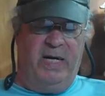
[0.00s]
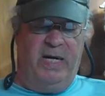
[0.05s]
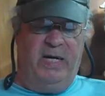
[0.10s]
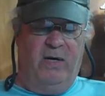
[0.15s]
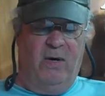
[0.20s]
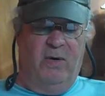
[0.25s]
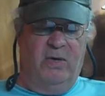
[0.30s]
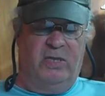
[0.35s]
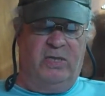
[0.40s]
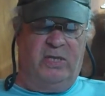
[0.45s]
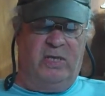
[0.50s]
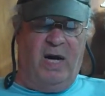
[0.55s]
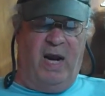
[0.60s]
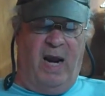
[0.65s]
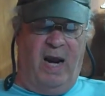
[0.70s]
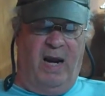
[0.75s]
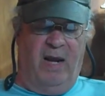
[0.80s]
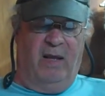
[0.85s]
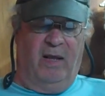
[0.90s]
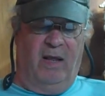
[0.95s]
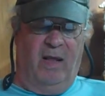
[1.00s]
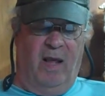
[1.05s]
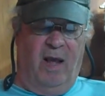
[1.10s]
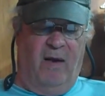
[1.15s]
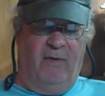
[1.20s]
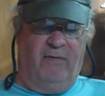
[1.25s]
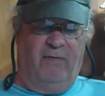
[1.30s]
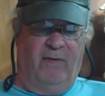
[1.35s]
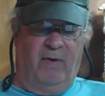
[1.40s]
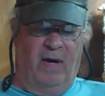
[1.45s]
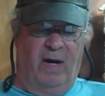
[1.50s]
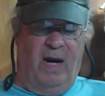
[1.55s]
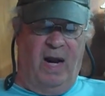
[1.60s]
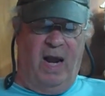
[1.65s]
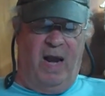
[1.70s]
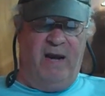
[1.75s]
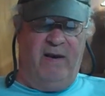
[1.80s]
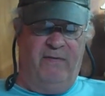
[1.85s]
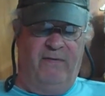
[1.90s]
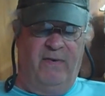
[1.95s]
ego style of
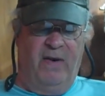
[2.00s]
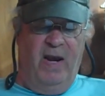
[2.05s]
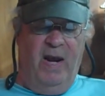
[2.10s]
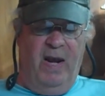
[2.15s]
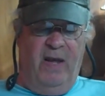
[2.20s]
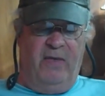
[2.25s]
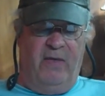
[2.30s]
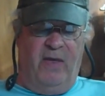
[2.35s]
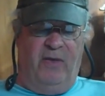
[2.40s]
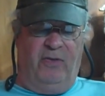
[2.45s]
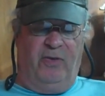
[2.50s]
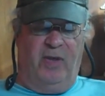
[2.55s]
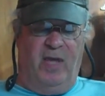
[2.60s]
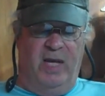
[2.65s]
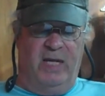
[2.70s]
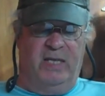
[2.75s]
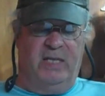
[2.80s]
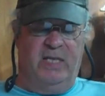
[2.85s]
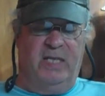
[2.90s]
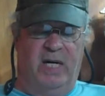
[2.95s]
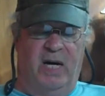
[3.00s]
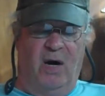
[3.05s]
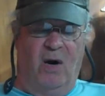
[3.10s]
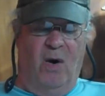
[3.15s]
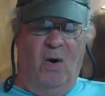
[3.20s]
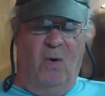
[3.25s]
life that thinks it